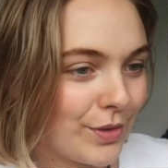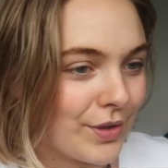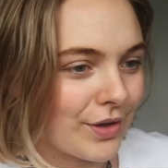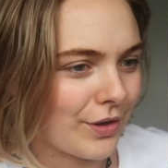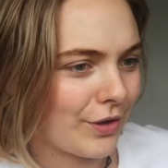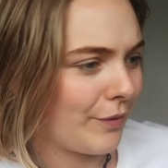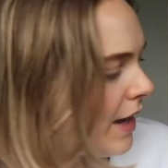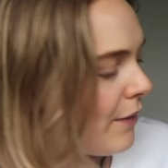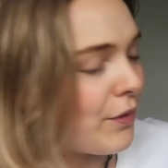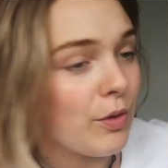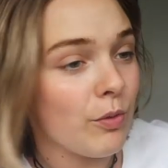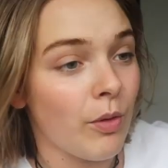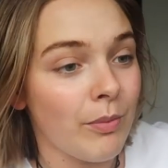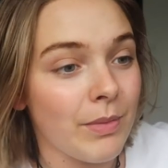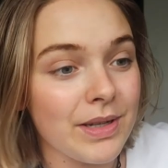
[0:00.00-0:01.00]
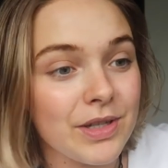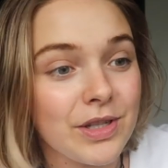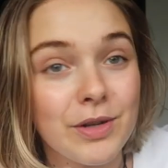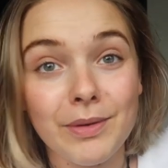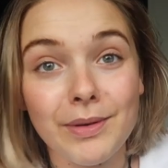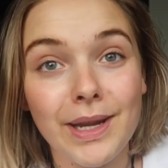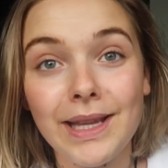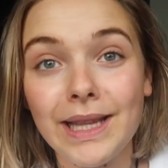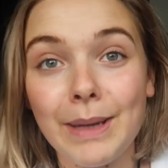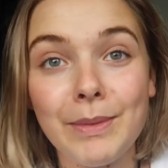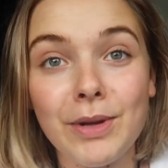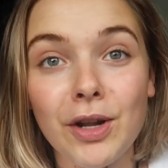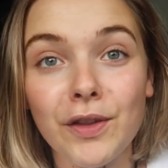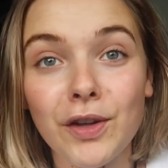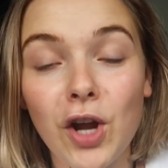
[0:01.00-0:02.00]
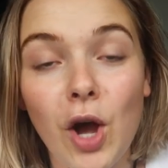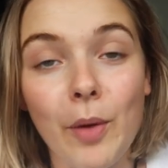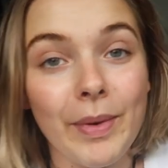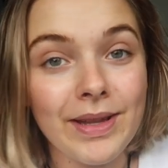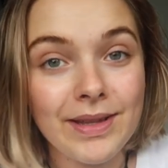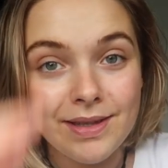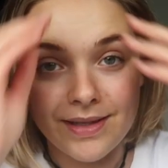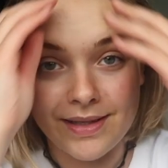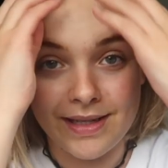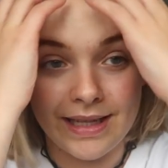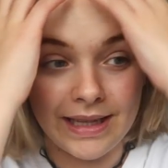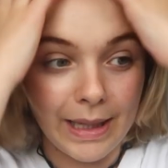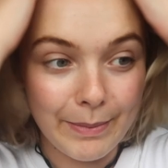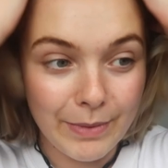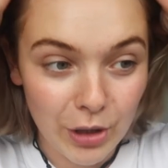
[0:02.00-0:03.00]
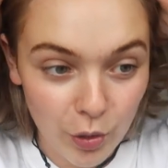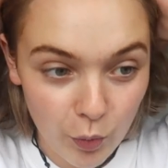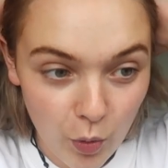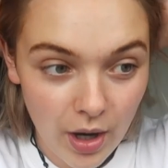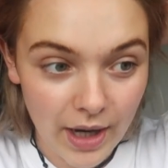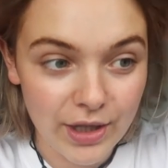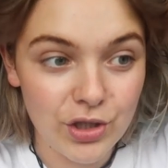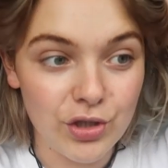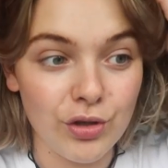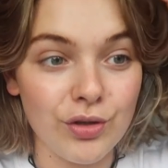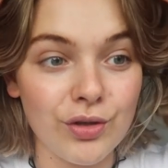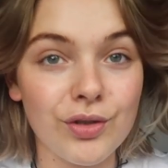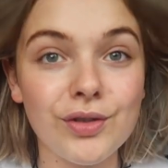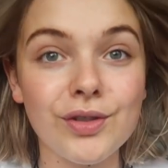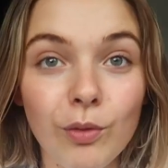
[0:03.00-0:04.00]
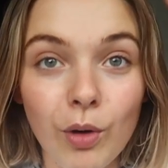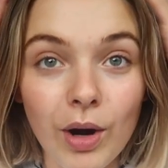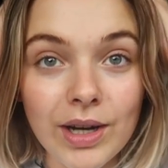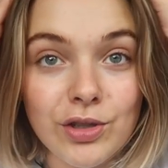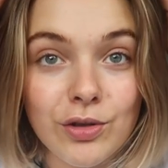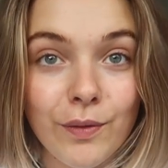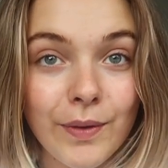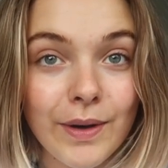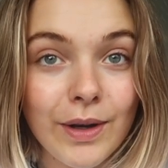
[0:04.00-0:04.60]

So if you want me to do any, let me know in the comments and let me know what I should what I should